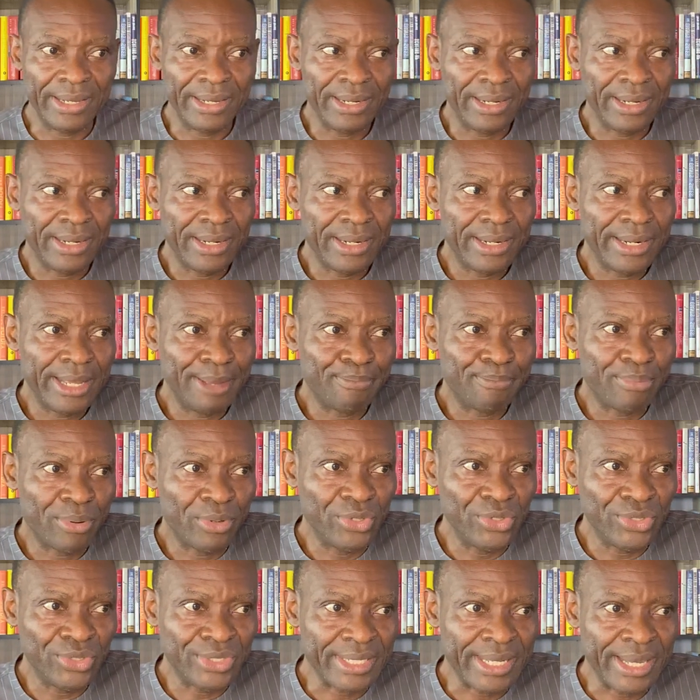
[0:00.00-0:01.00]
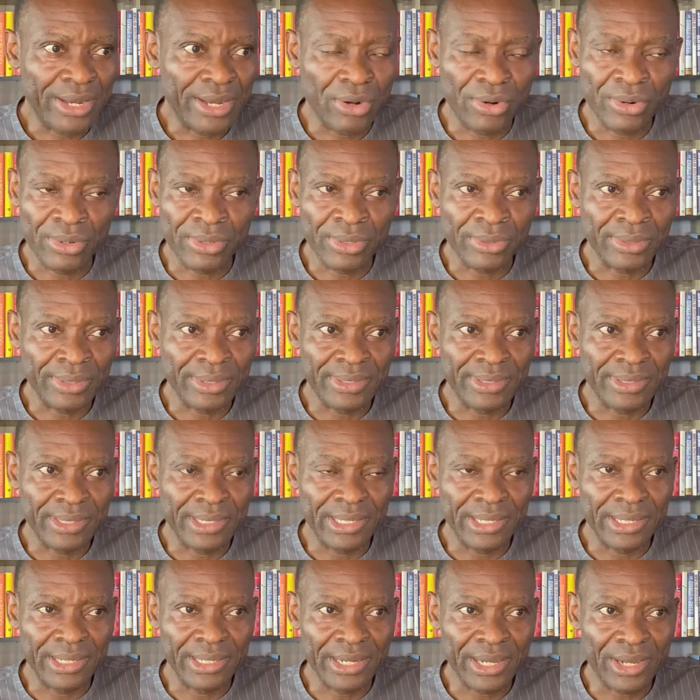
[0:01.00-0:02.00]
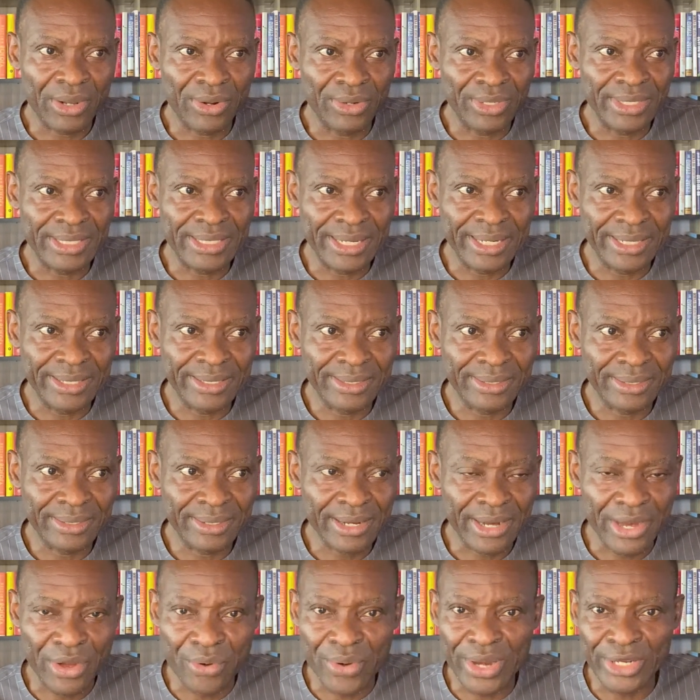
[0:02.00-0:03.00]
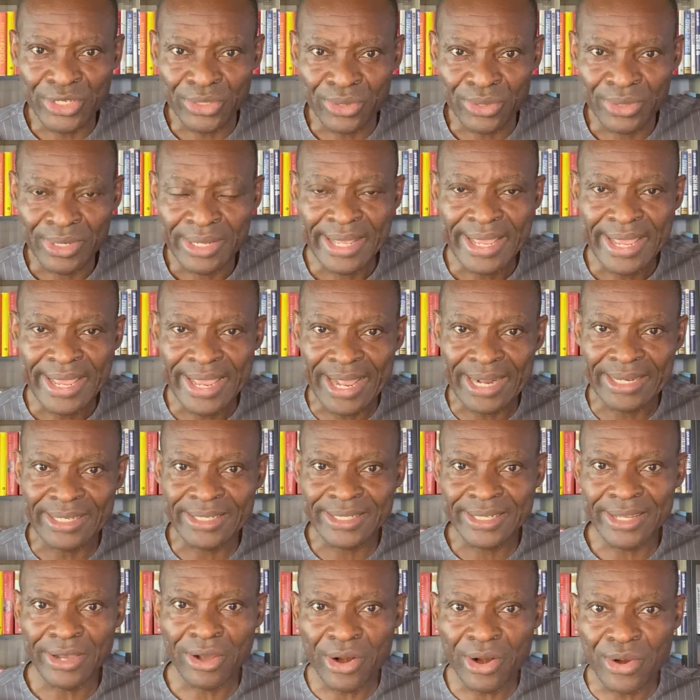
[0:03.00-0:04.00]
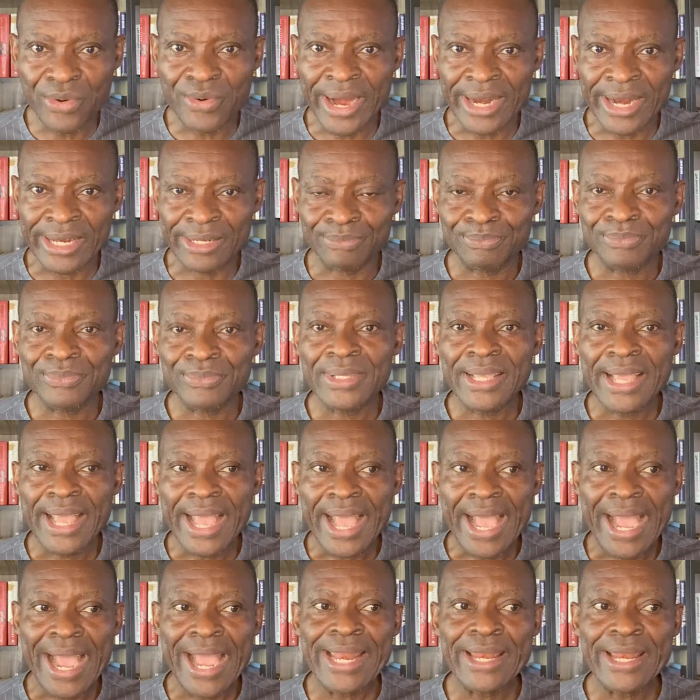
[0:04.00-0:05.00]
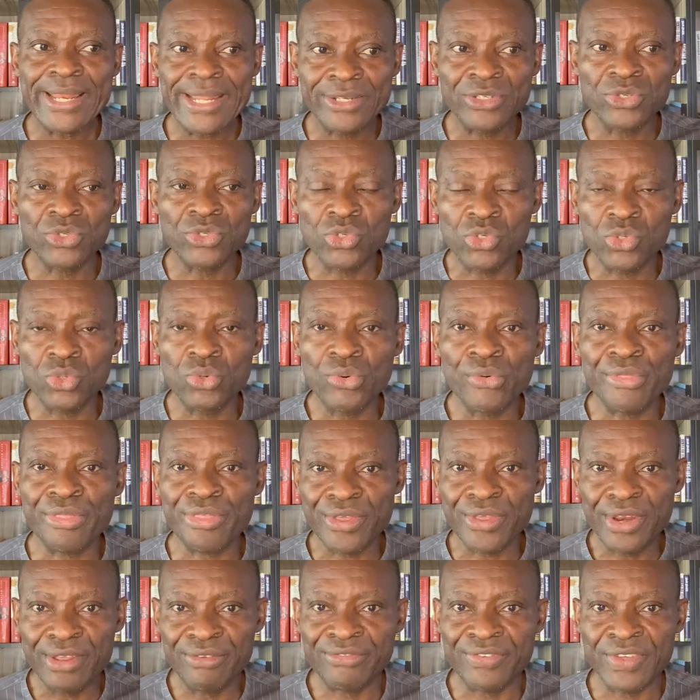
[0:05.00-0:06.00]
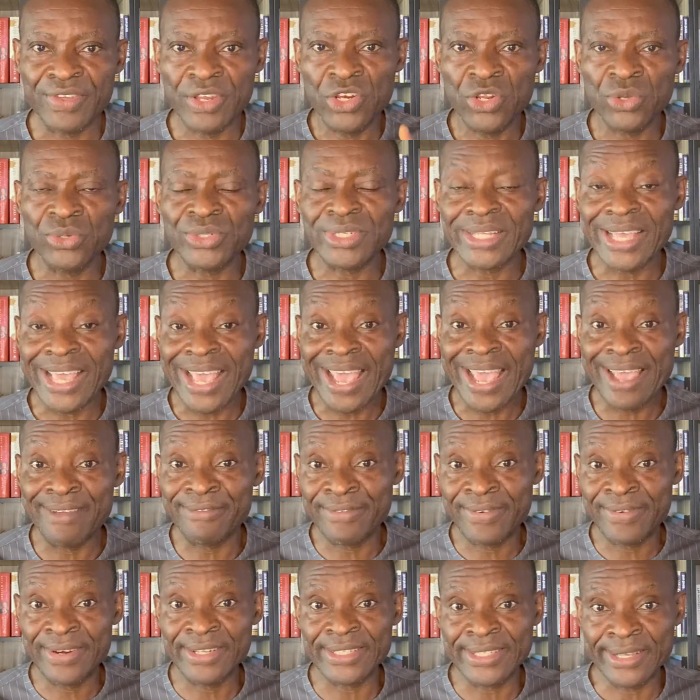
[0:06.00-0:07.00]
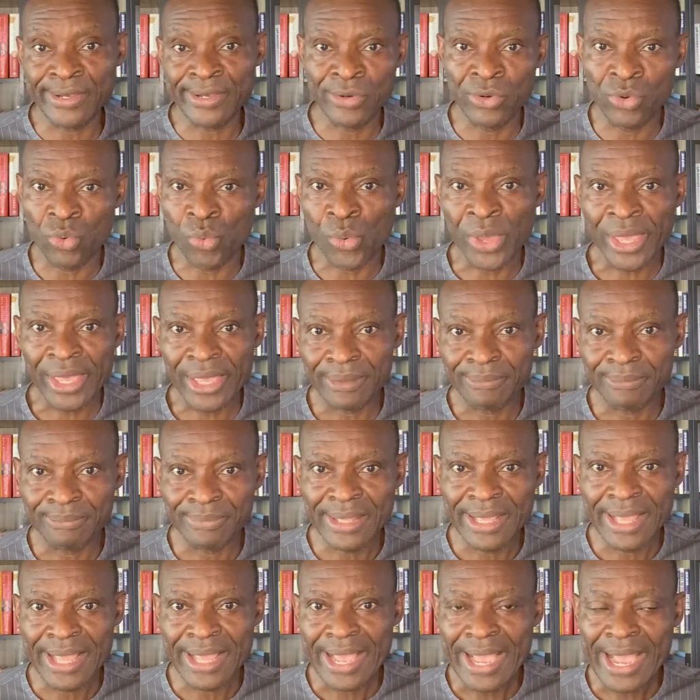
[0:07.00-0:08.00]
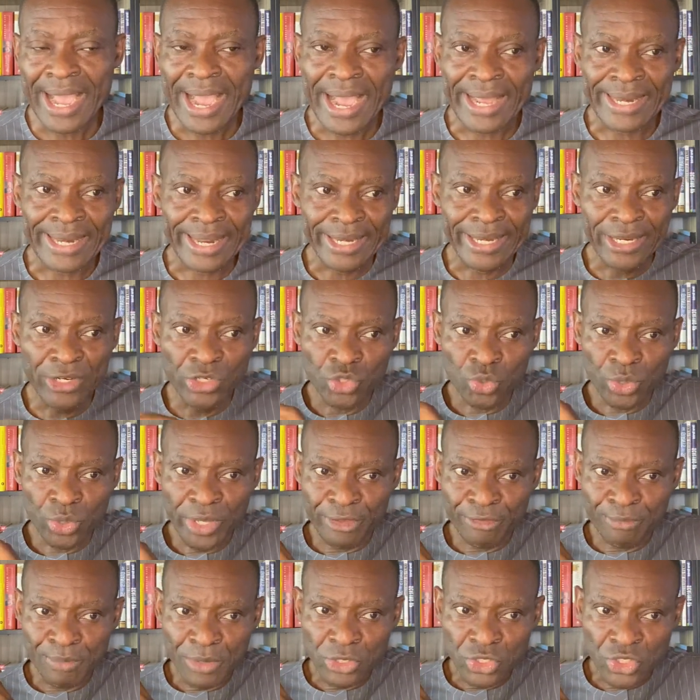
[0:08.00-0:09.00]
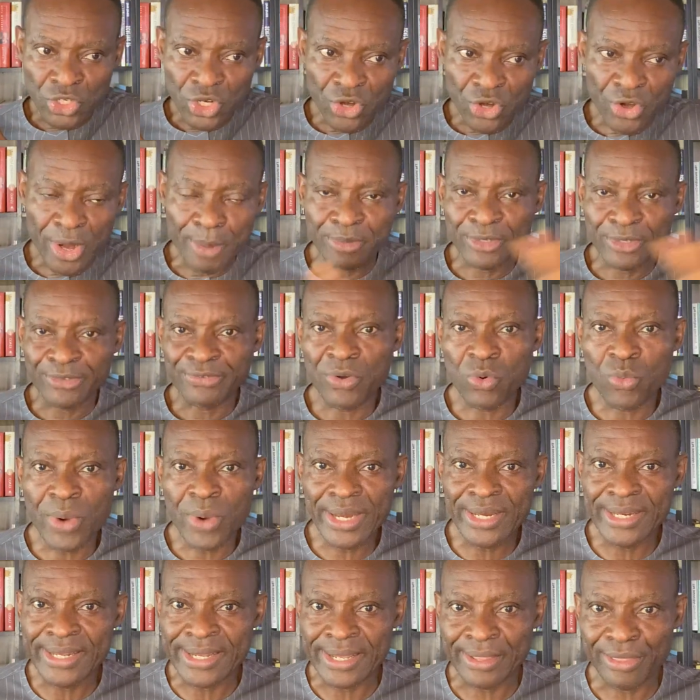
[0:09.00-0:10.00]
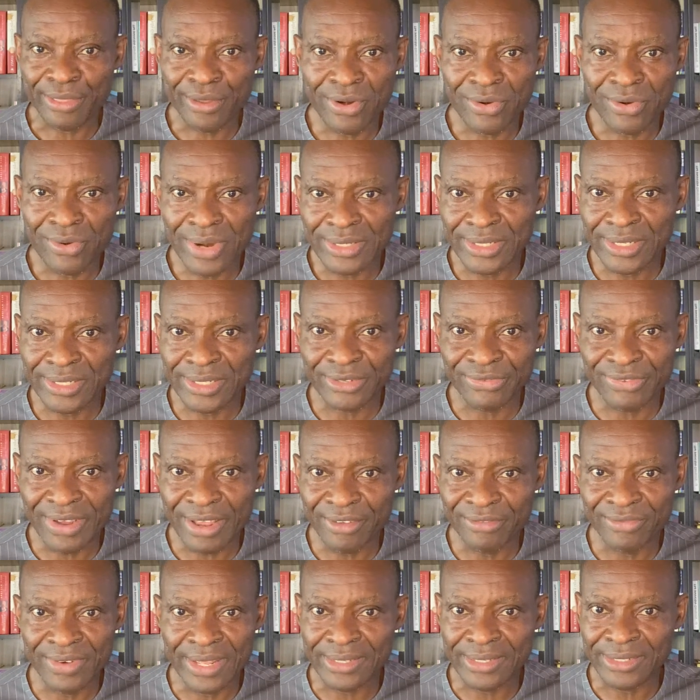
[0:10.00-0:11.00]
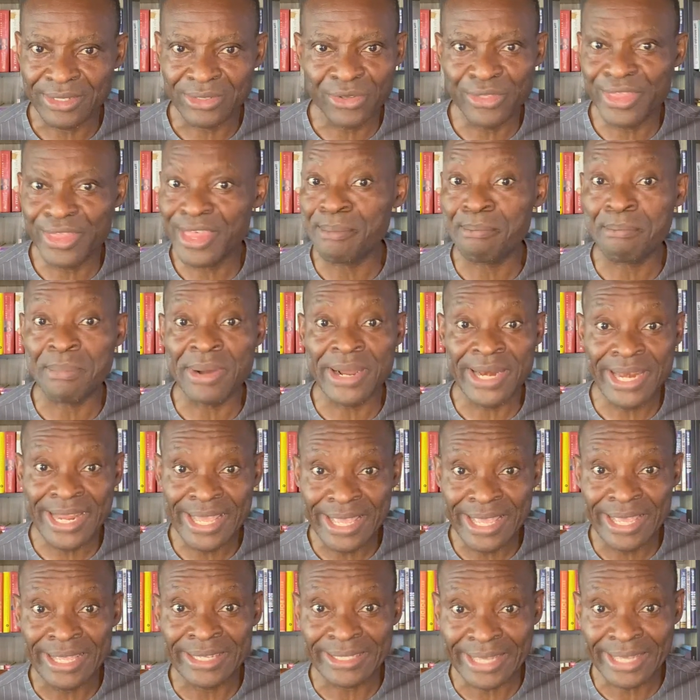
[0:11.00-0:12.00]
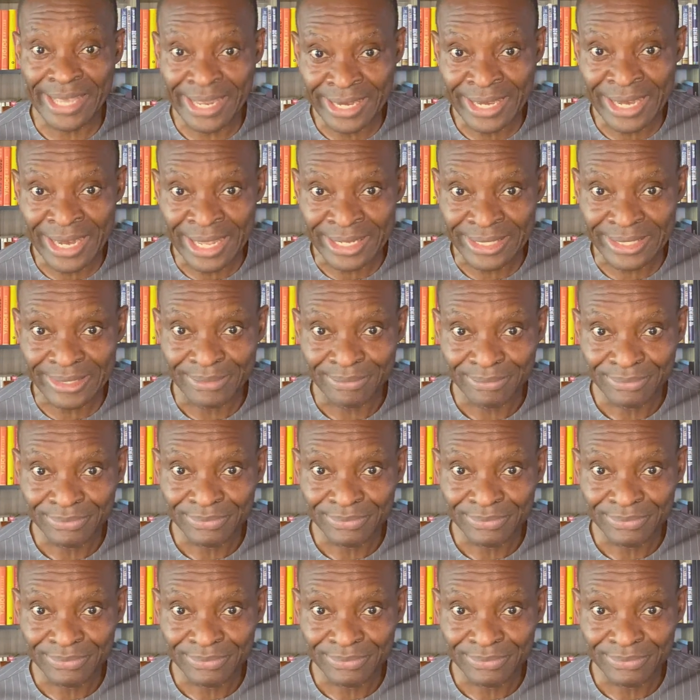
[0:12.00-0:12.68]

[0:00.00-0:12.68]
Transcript: a producer or a content creator can say, all right, I need to do 3 videos every single week, and I need you to give me scripts for 1 year, 365 days. So the money is endless.